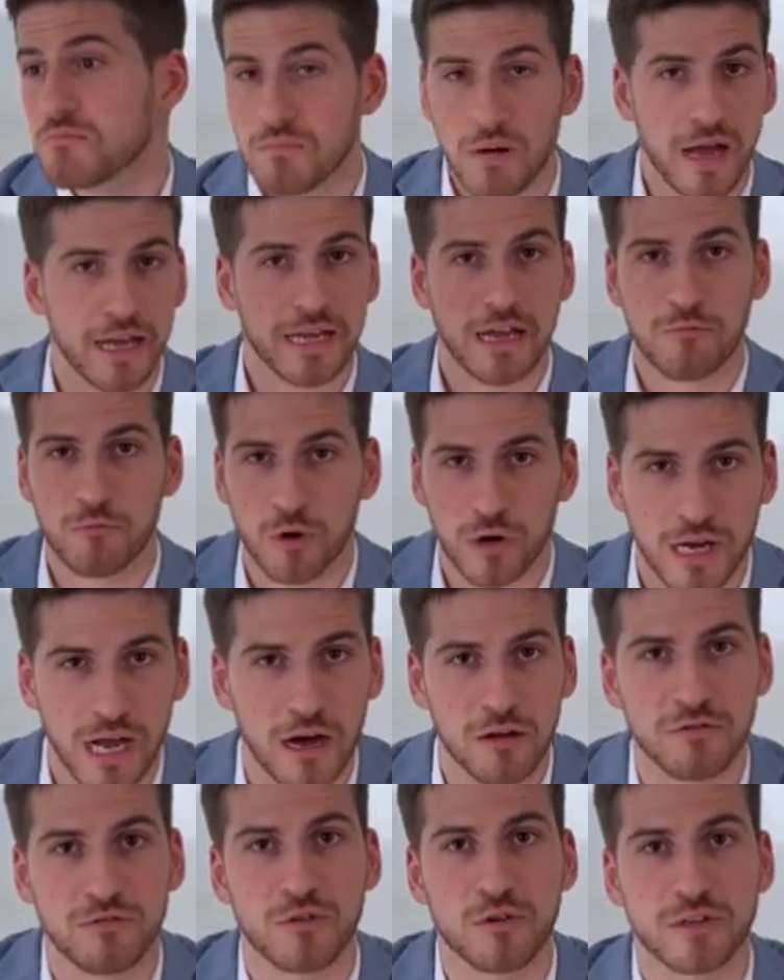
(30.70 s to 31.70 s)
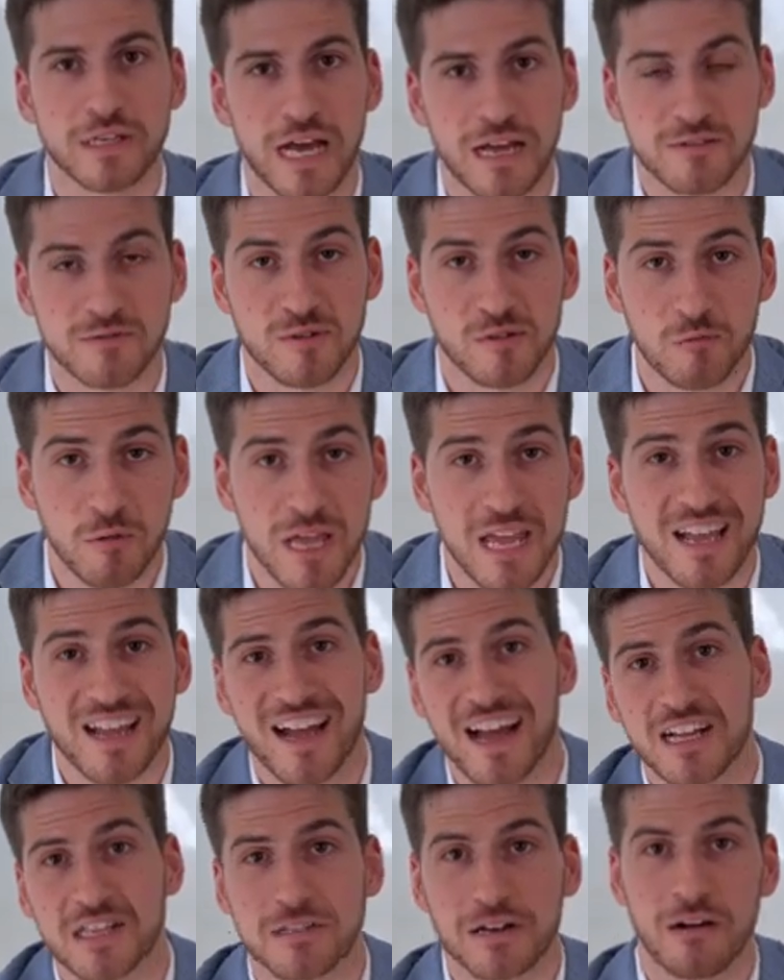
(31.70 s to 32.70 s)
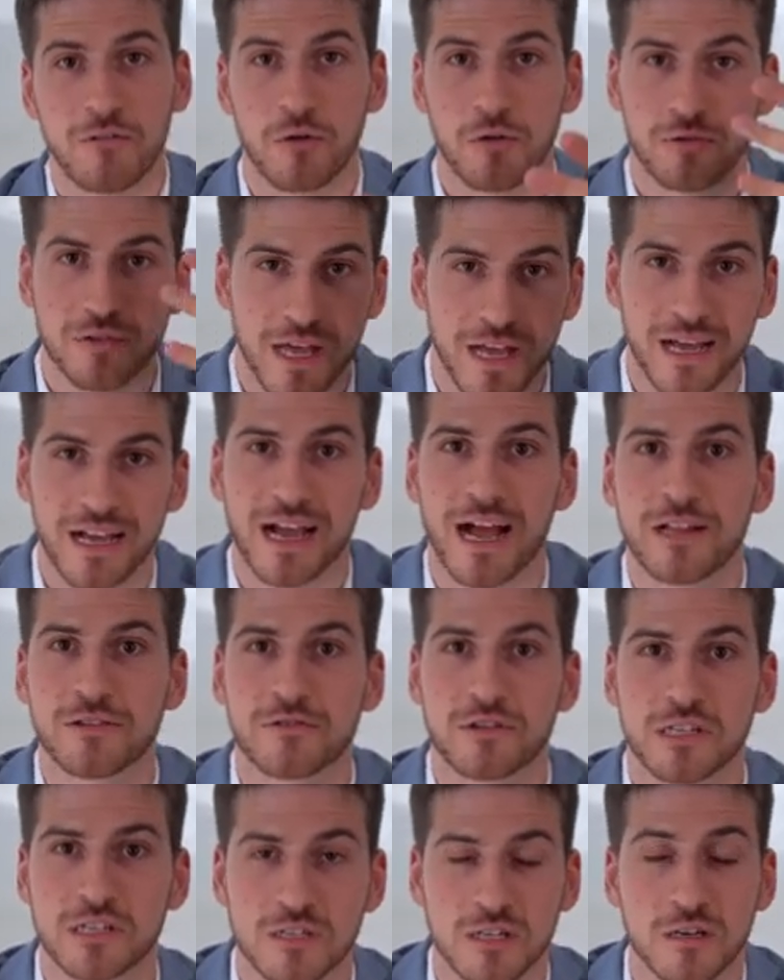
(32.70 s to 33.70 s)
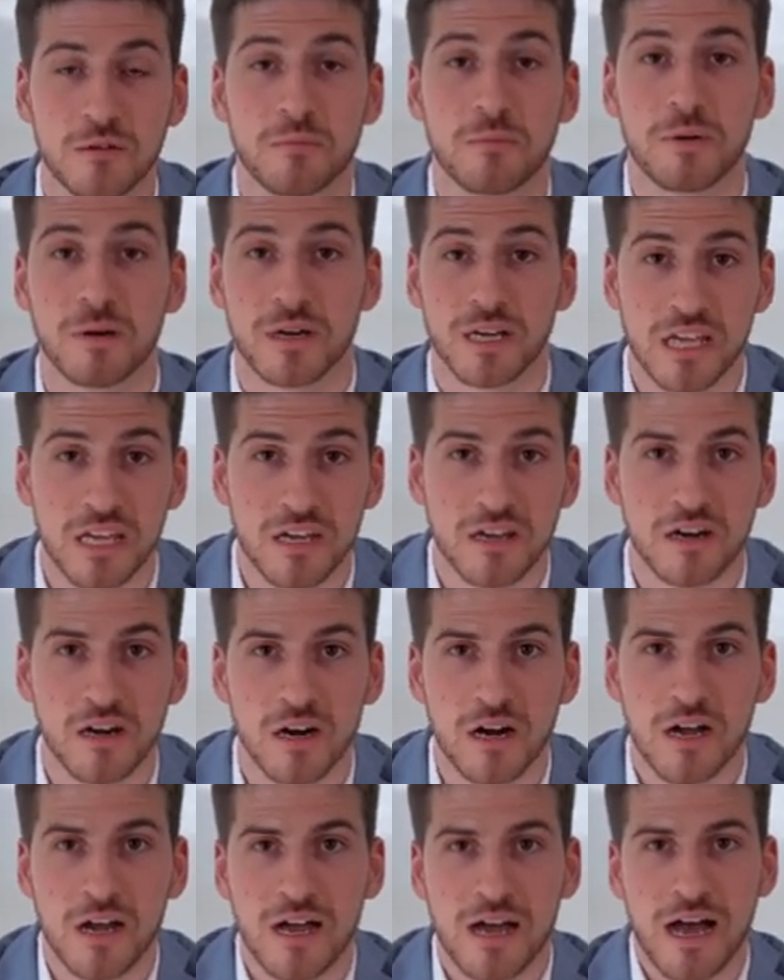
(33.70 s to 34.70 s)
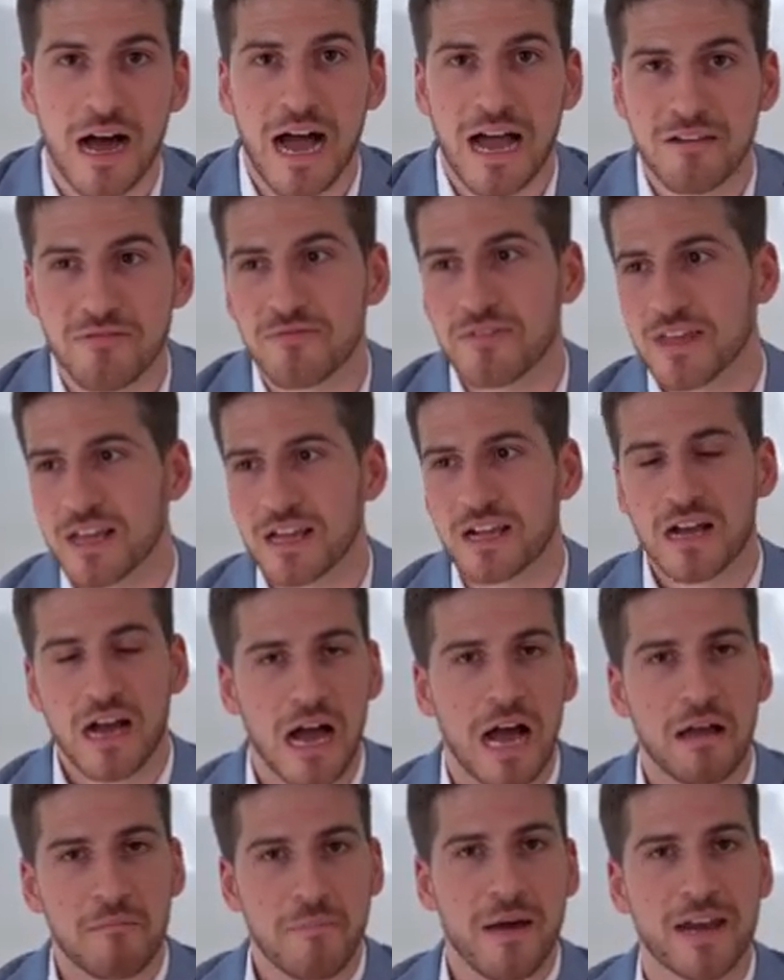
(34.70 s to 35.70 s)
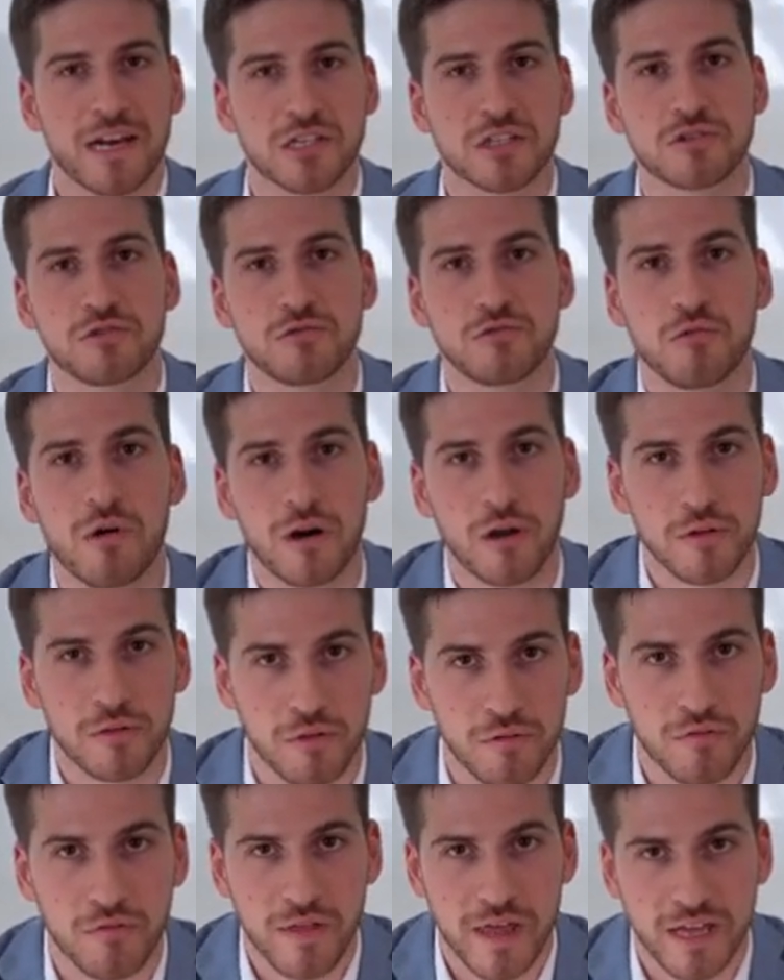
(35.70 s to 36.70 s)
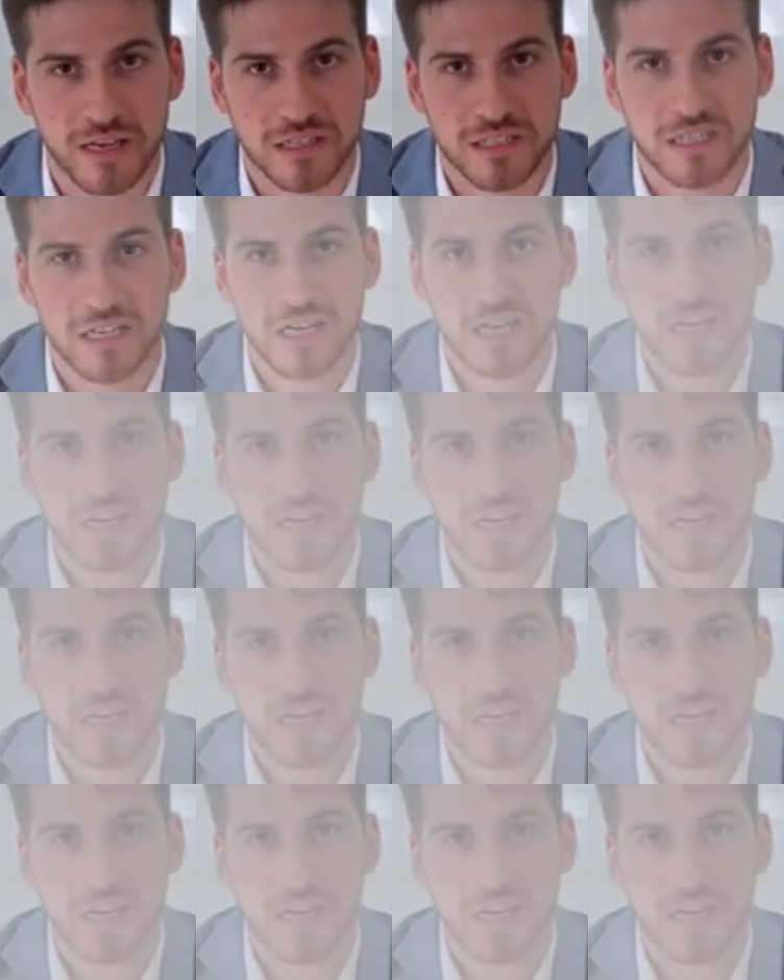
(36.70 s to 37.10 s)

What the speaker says: I can work out 4 times per week. I travel 10 countries per year. I think I managed to do a lot of things.